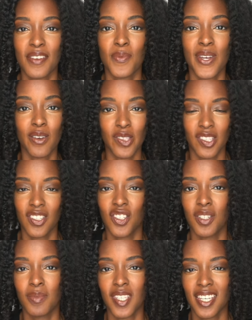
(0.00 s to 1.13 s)
We go to the
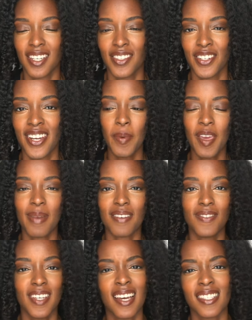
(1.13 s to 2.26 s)
gym together, and my
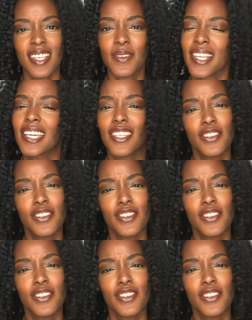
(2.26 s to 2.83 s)
fiance was like,